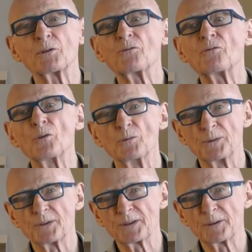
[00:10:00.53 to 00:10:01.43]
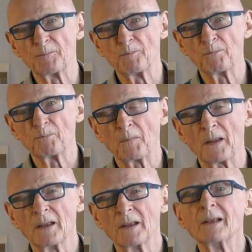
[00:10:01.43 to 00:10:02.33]
foods
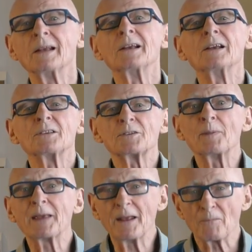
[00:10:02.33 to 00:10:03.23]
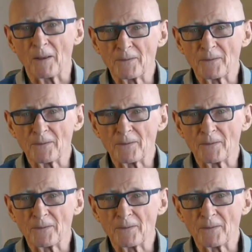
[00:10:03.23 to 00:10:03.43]
to begin with.